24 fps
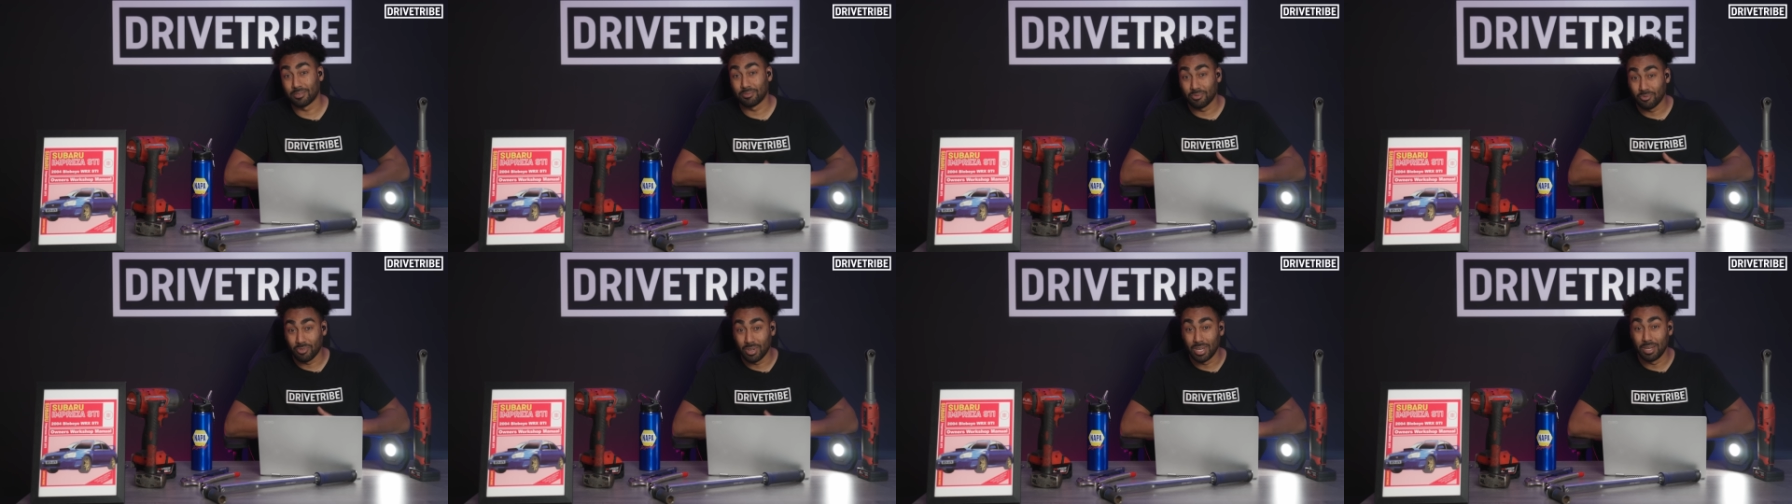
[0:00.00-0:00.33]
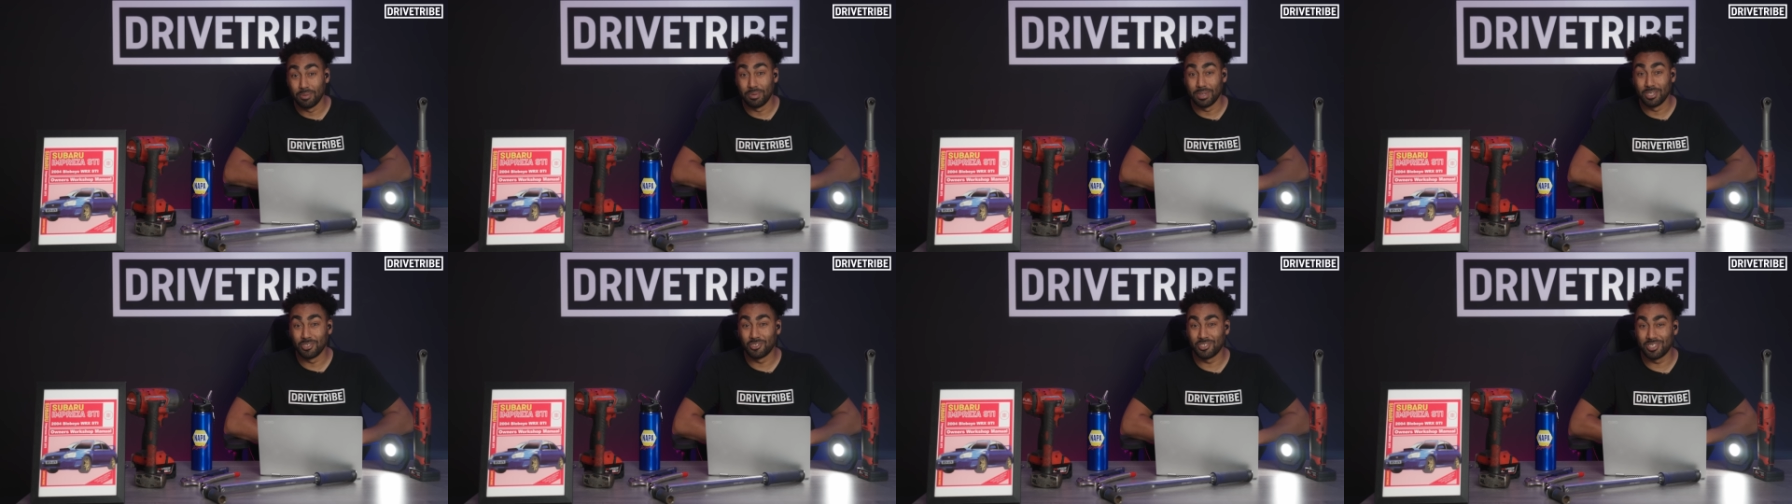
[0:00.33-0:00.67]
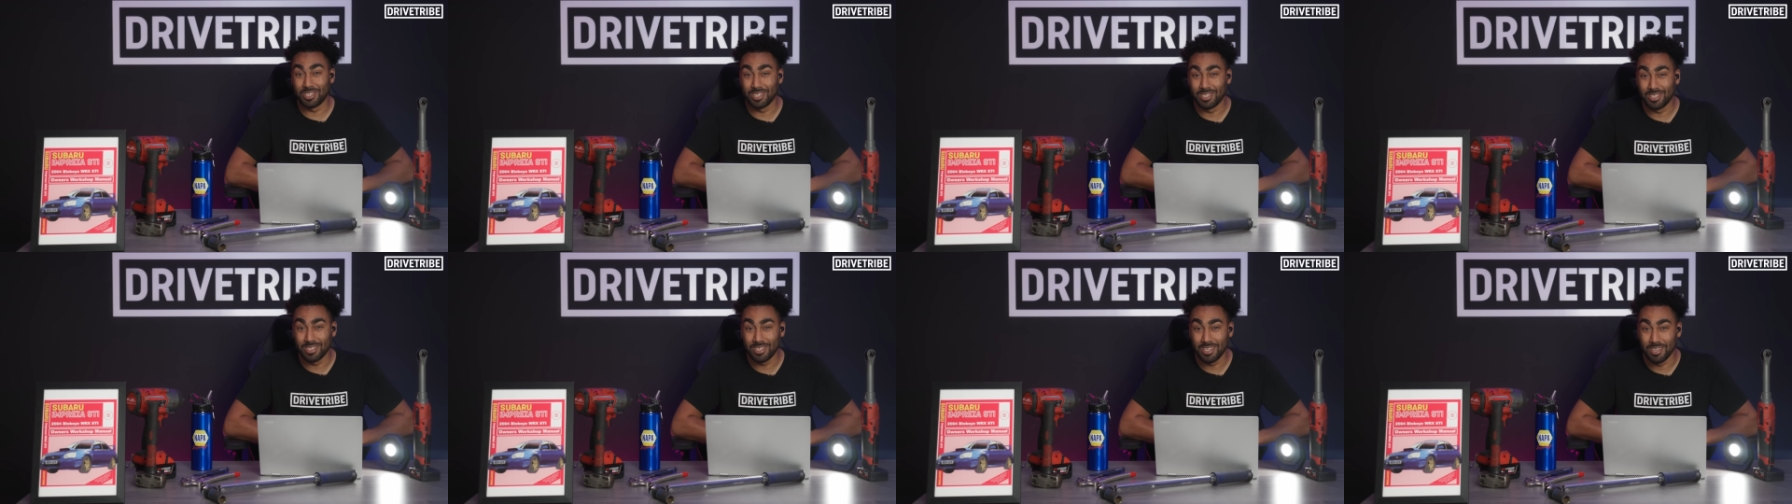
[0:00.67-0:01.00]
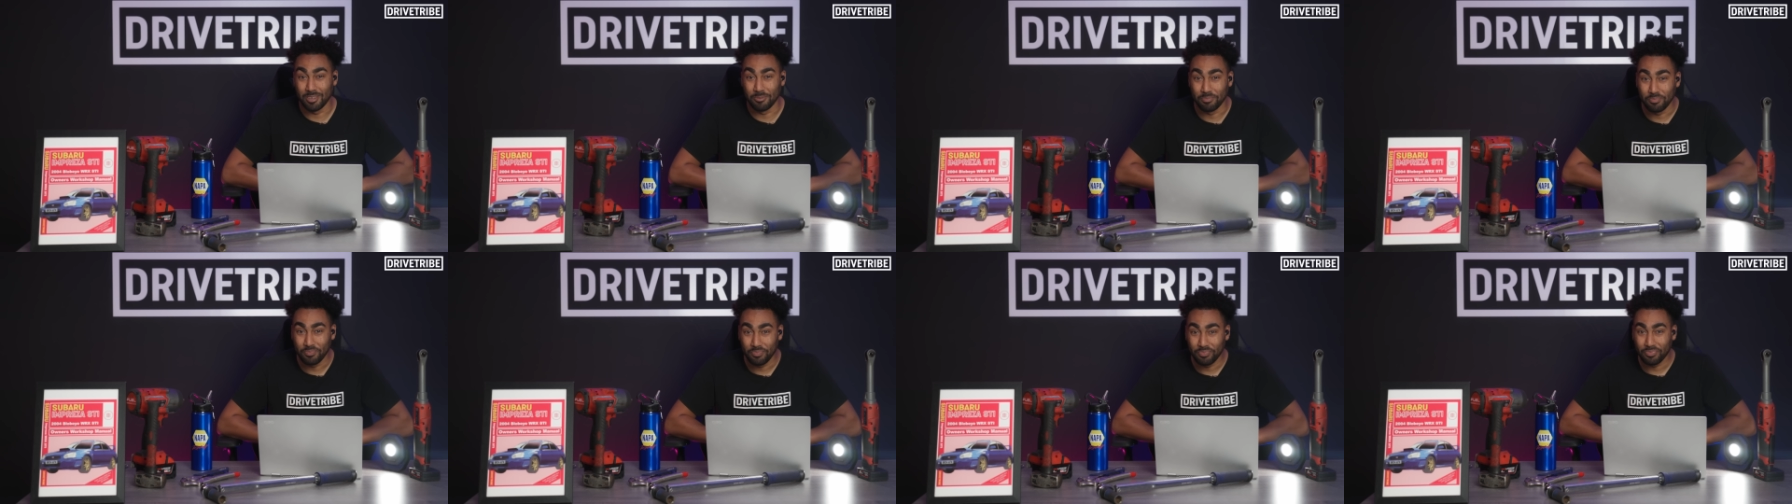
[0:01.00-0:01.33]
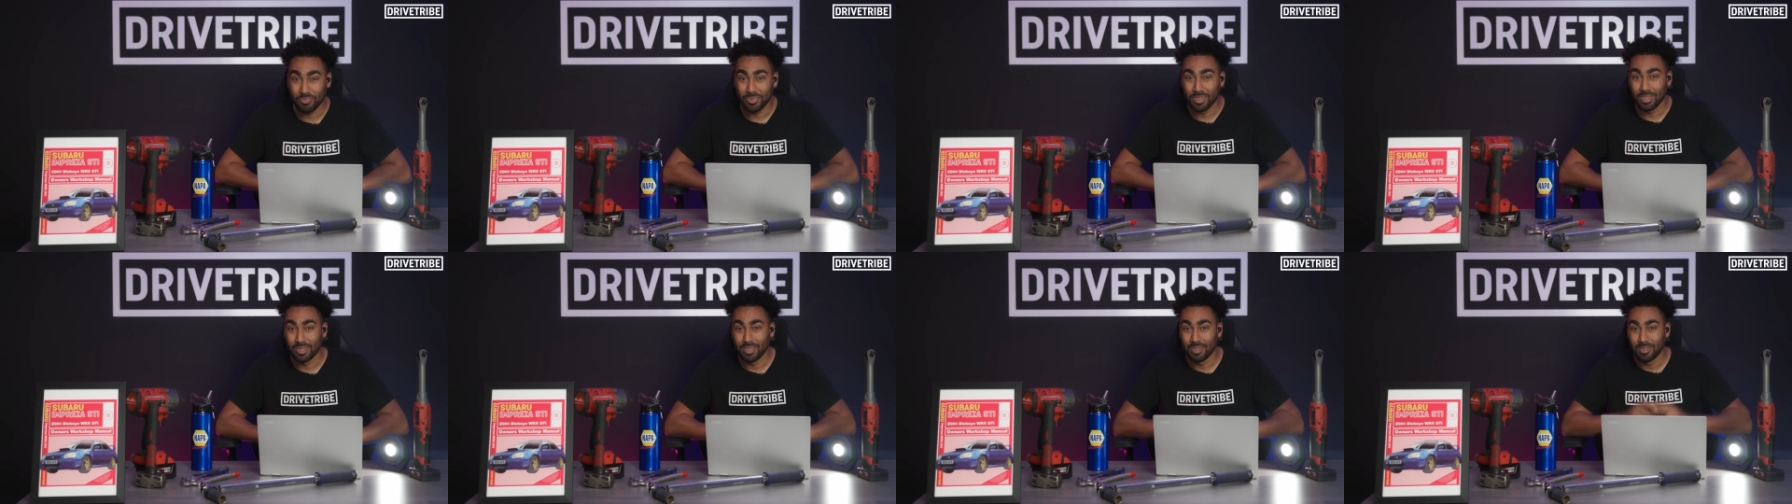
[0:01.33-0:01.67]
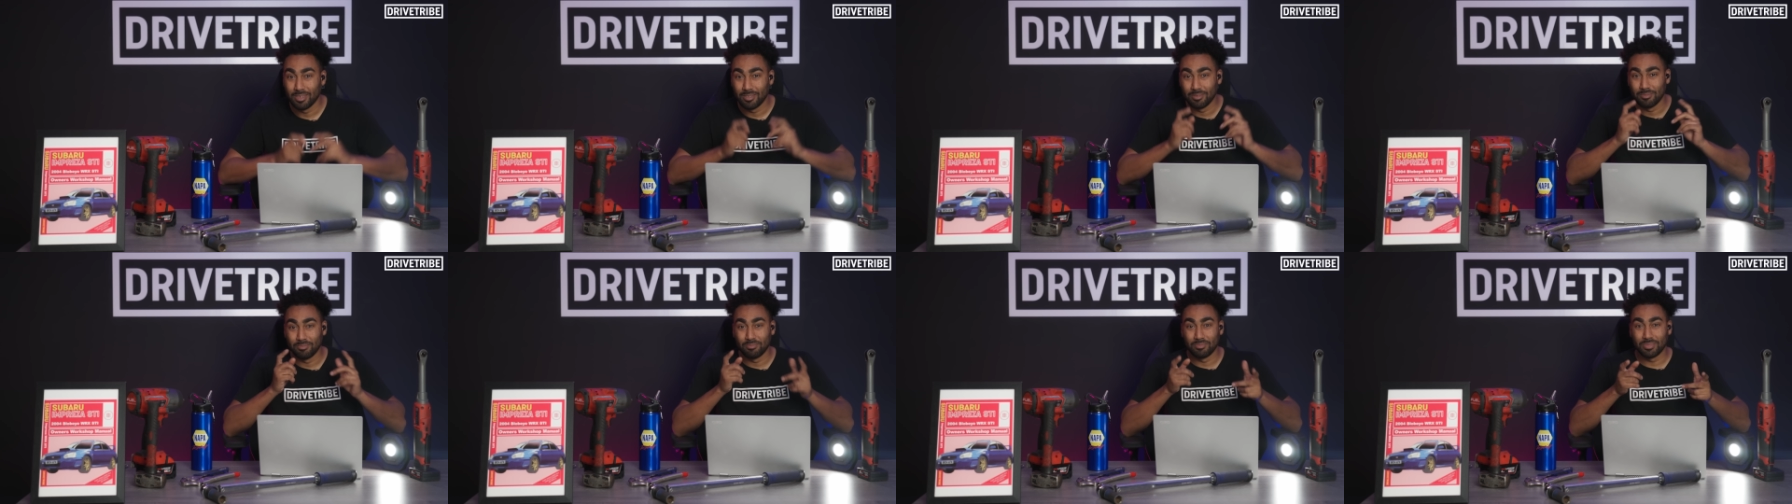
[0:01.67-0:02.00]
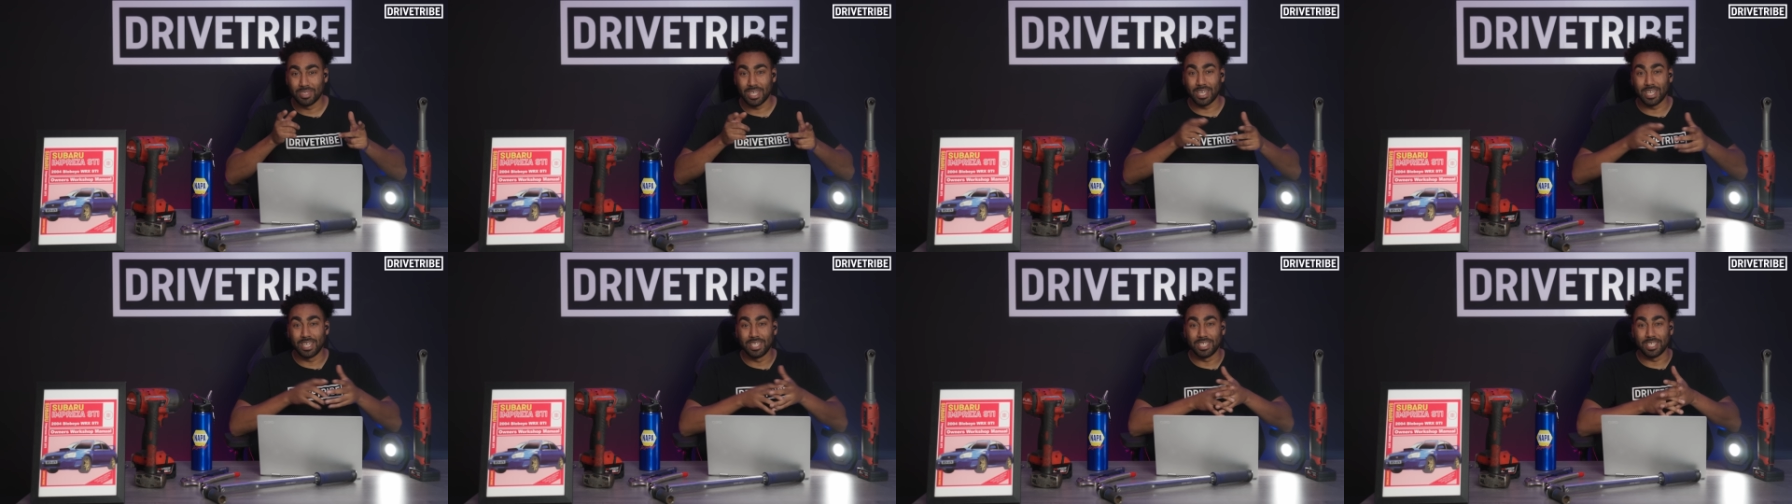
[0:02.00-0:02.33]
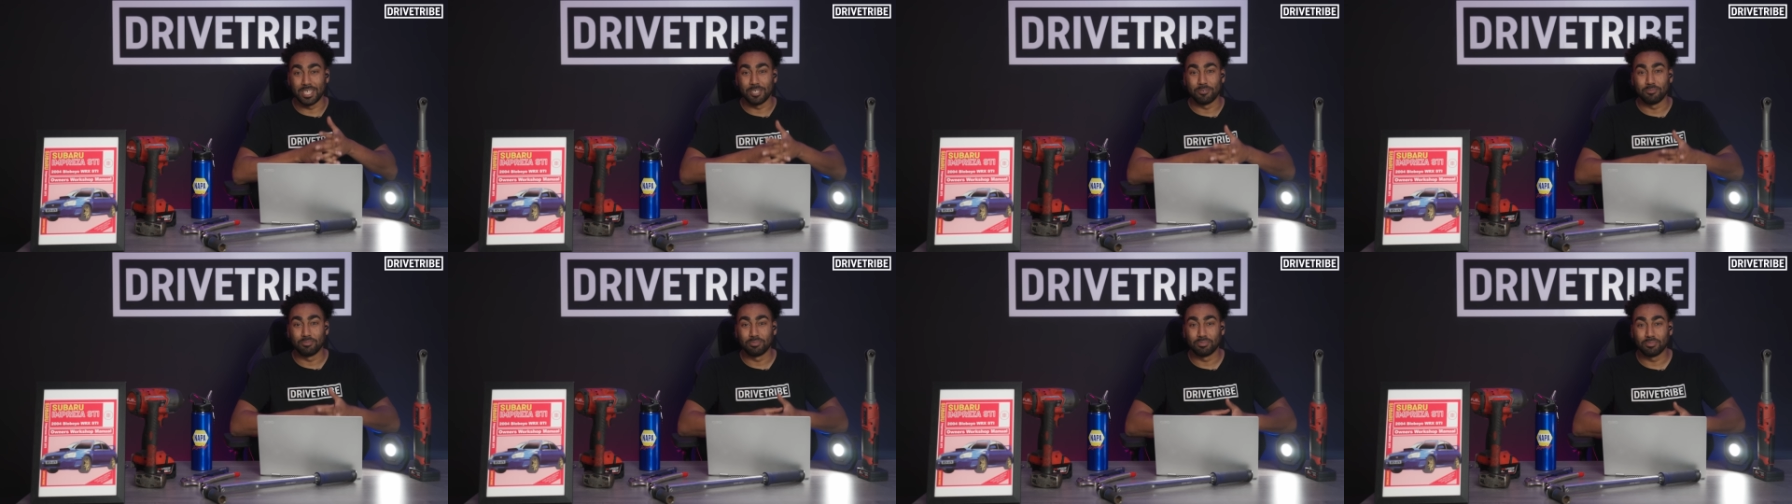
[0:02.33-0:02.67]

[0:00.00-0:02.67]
Really be interested to see them. Take it easy.